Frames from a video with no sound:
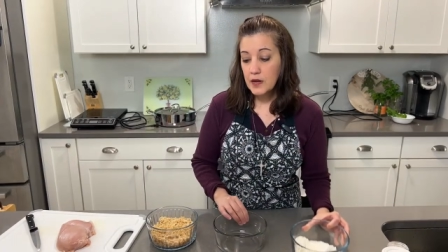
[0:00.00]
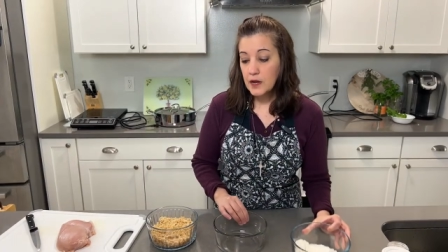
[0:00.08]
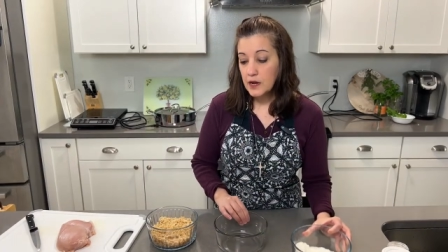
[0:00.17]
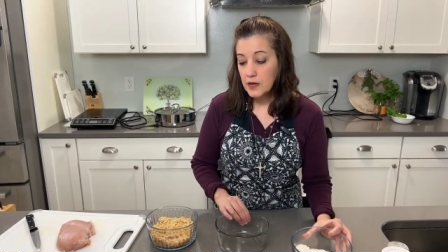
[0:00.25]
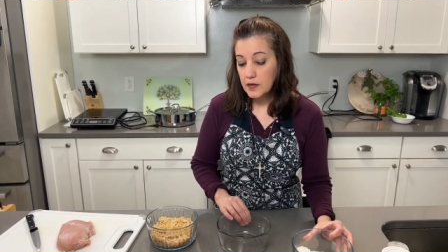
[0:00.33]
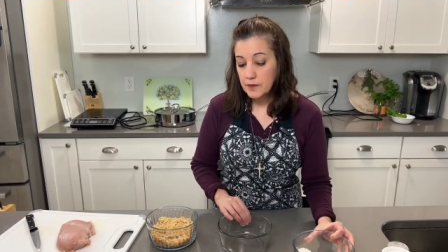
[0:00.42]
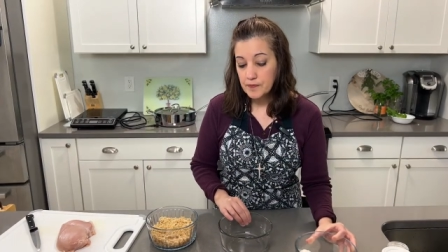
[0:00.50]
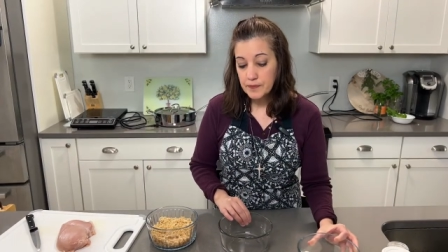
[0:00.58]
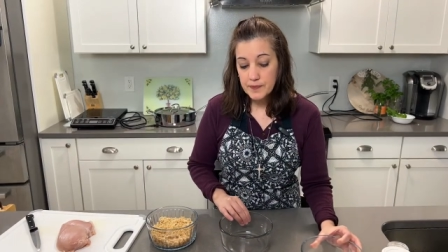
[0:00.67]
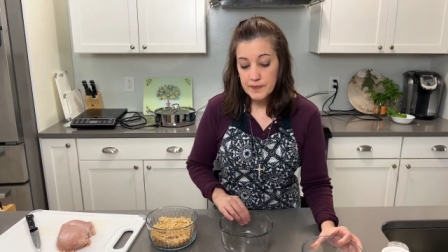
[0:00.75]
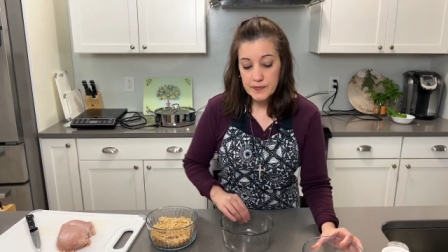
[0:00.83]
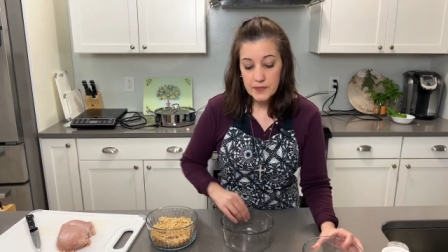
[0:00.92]
Um,
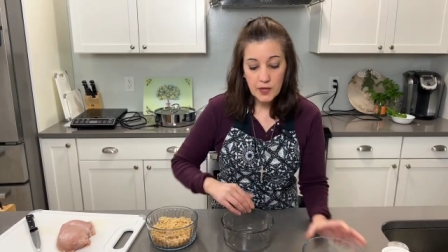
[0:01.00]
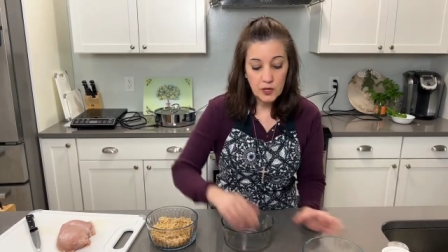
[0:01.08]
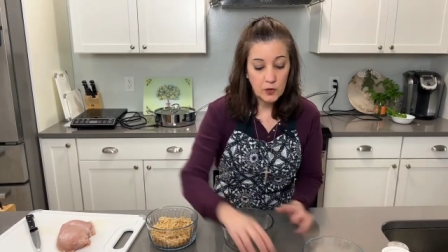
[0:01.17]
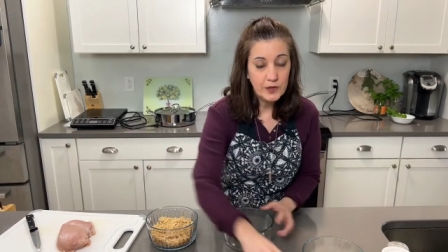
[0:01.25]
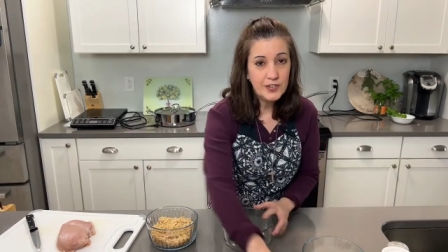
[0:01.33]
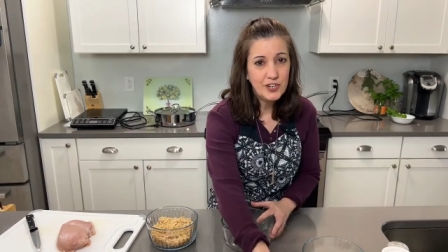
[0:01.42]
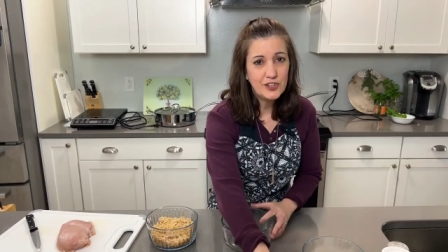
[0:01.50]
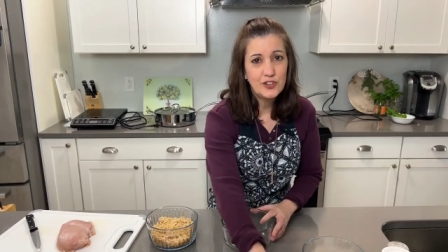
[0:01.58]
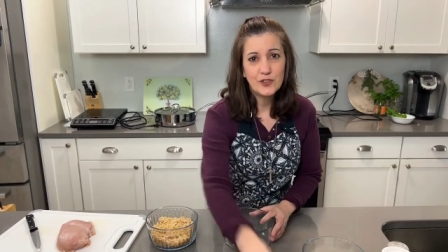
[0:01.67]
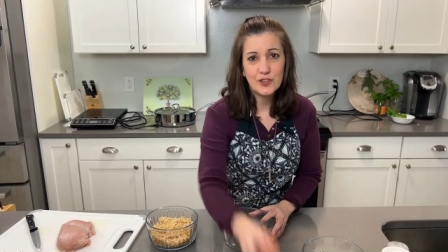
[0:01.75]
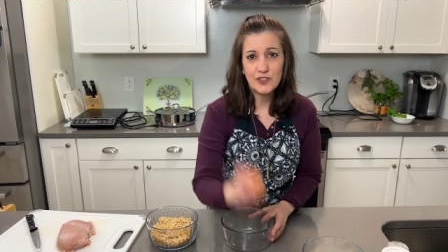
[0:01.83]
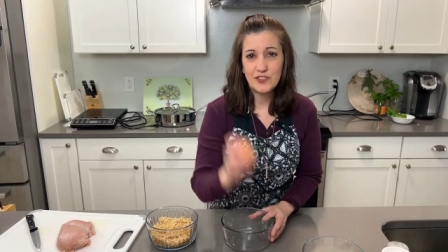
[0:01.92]
going to just
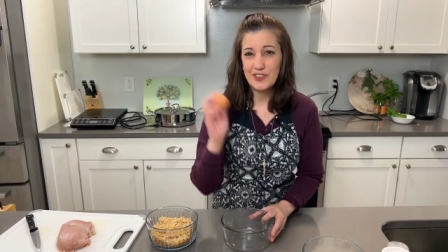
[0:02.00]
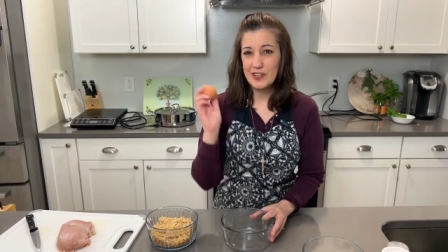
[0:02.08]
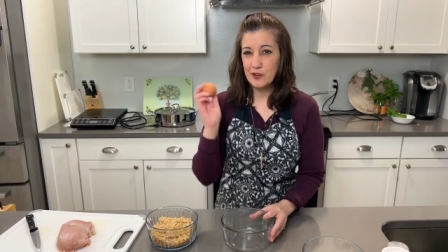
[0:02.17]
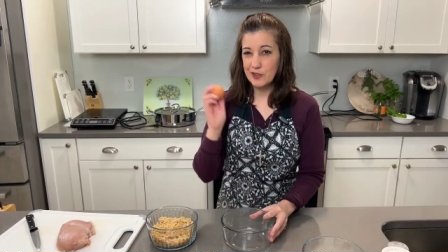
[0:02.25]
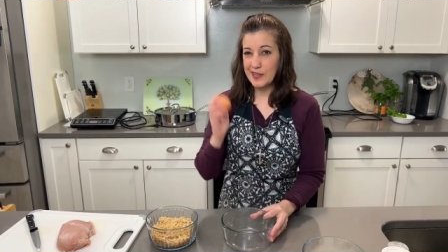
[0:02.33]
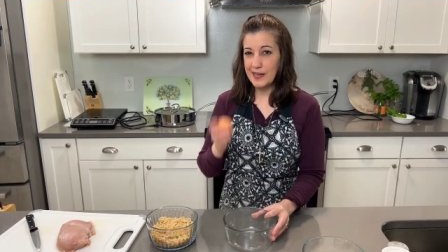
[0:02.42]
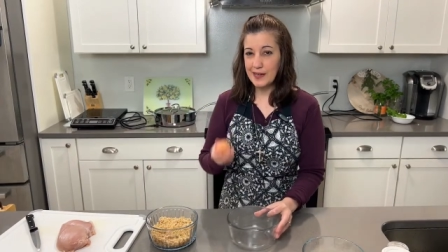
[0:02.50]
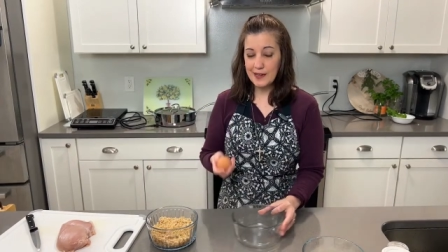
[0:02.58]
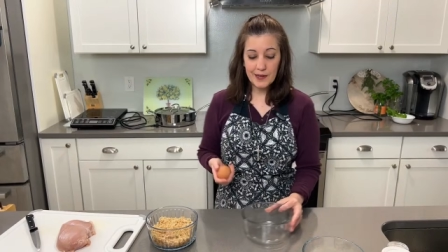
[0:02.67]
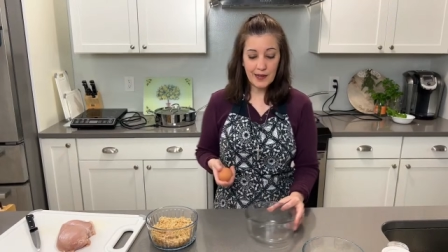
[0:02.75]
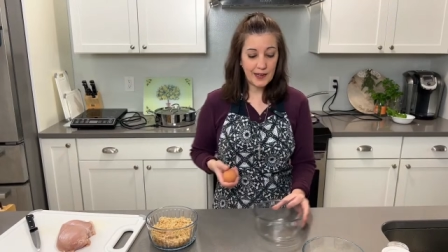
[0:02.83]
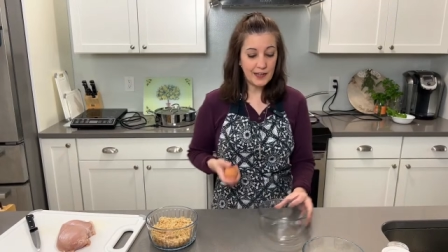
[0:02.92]
use a single
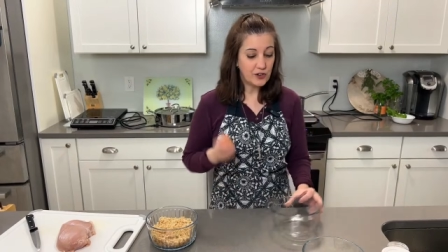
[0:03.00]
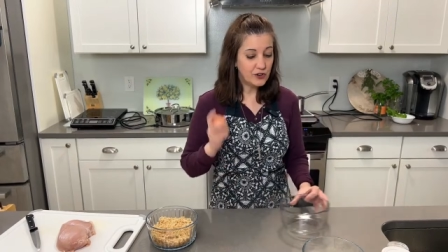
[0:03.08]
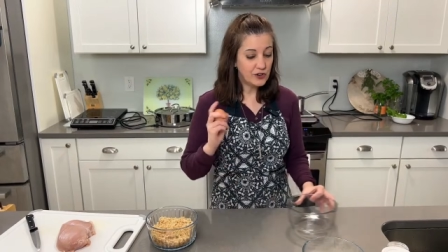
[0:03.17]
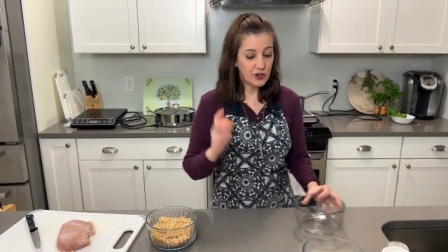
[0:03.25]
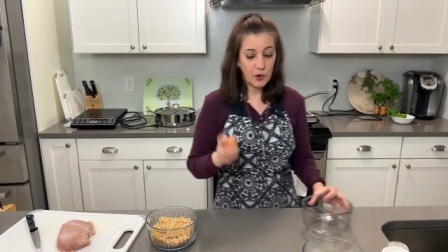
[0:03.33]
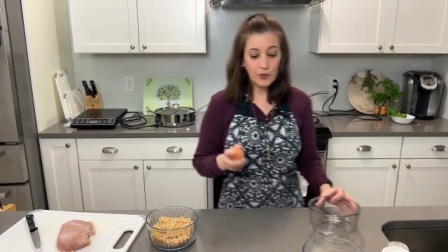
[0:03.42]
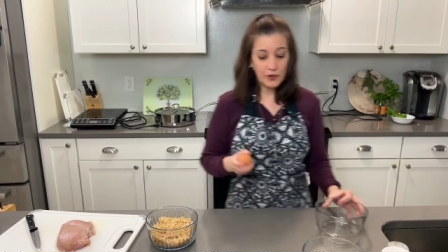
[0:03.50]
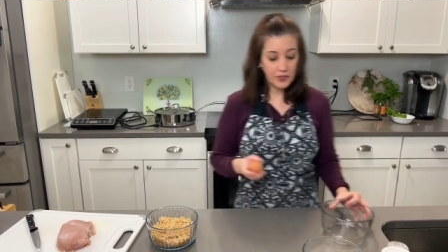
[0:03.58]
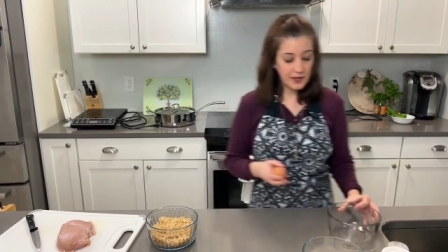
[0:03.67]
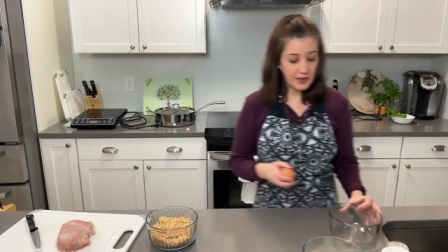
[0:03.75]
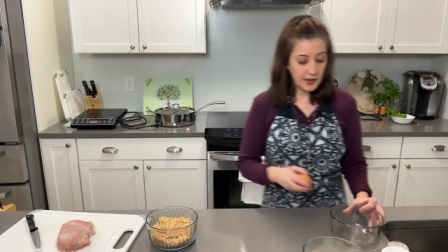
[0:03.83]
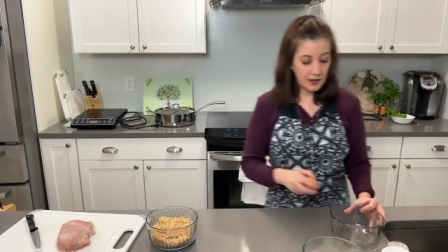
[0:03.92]
egg. I don't
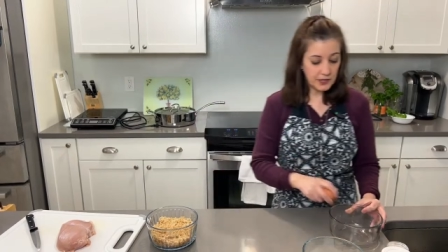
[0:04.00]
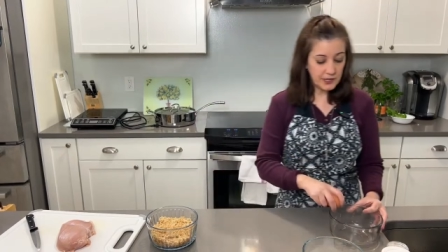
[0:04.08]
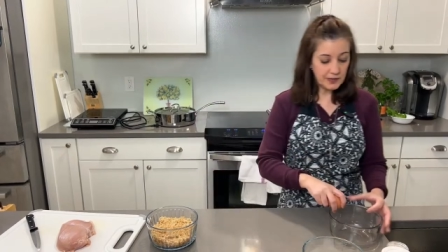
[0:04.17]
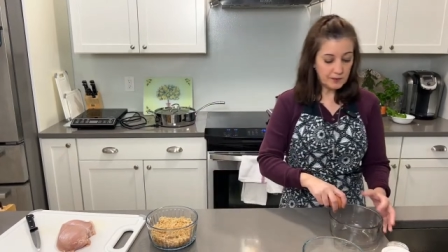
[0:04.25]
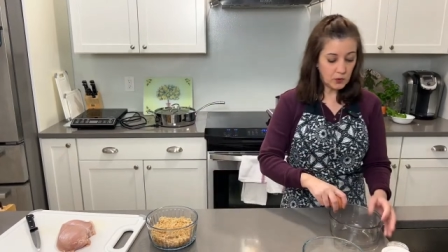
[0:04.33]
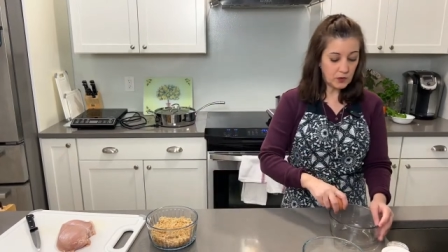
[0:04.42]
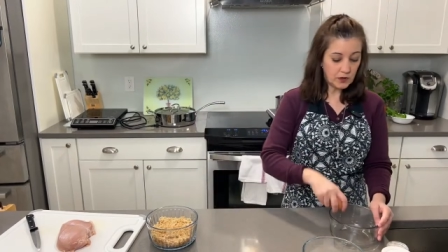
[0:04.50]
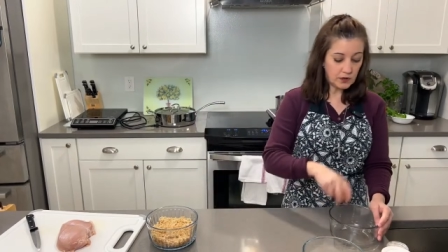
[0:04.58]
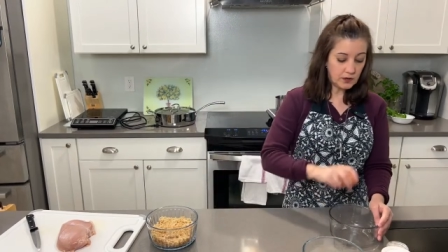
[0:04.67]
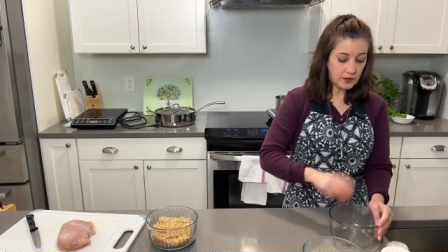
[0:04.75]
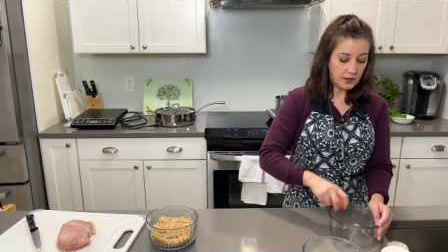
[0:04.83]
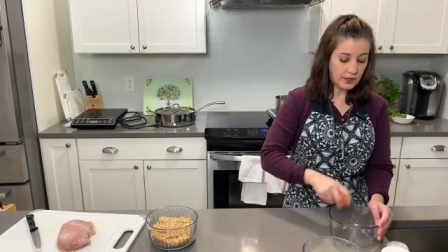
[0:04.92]
think I'll need more.